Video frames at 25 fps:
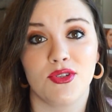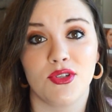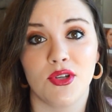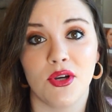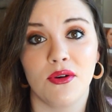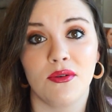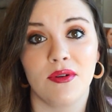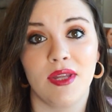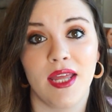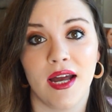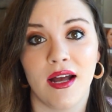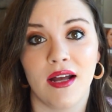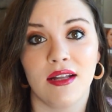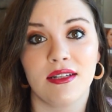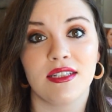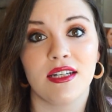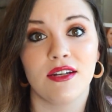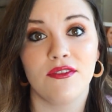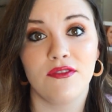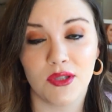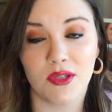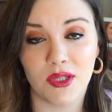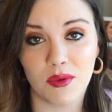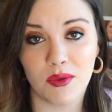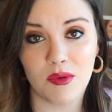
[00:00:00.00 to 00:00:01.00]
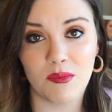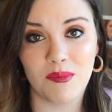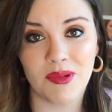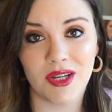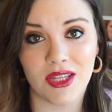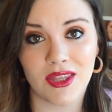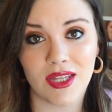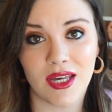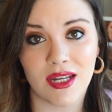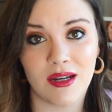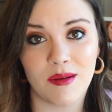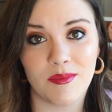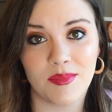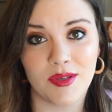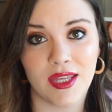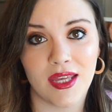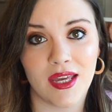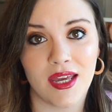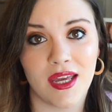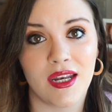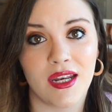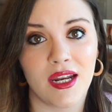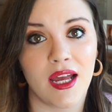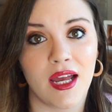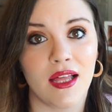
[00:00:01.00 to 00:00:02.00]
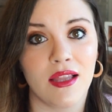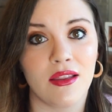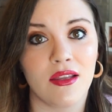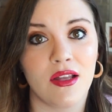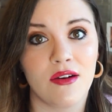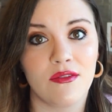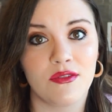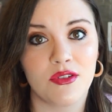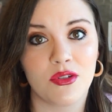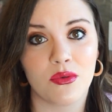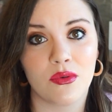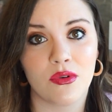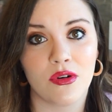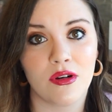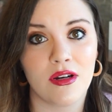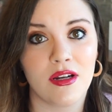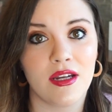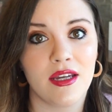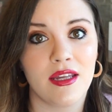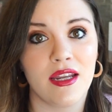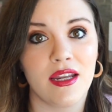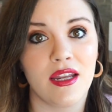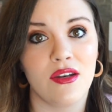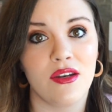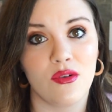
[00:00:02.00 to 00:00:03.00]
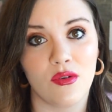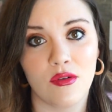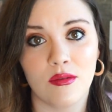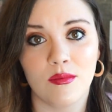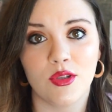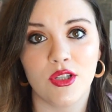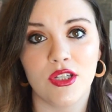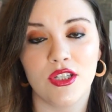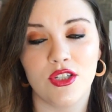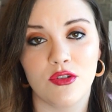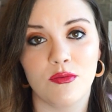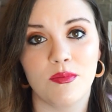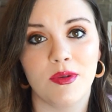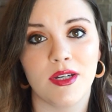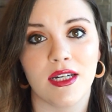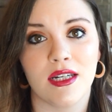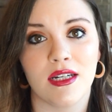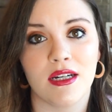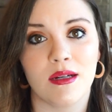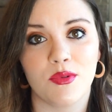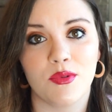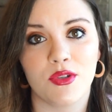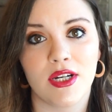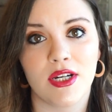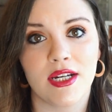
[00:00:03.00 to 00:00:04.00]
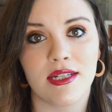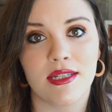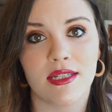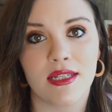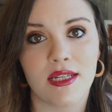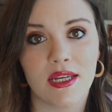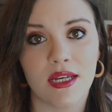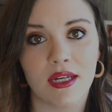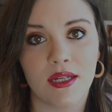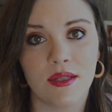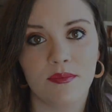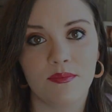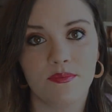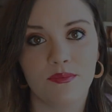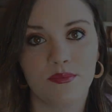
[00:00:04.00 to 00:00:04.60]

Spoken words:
So yeah, definitely would pick that up again. I love Torrid and normally do pick it up when I see it.